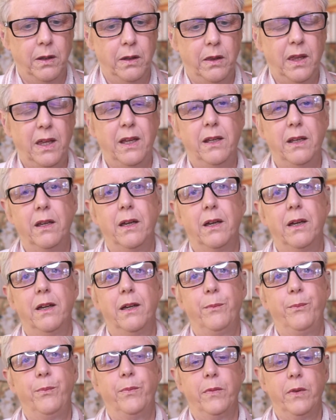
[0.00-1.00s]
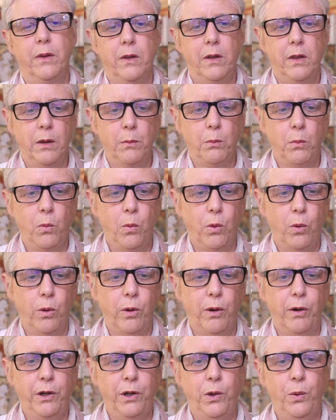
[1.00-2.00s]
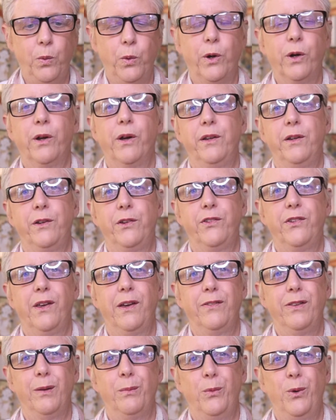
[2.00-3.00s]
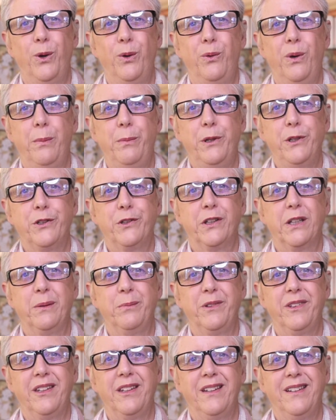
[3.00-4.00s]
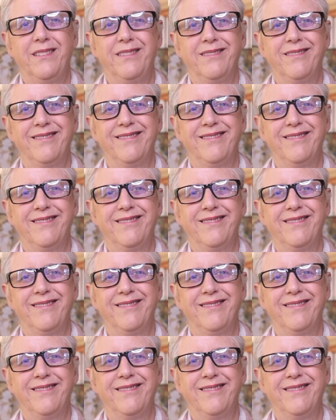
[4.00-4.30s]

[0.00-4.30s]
that the more you work on yourself, the more rubbish comes out.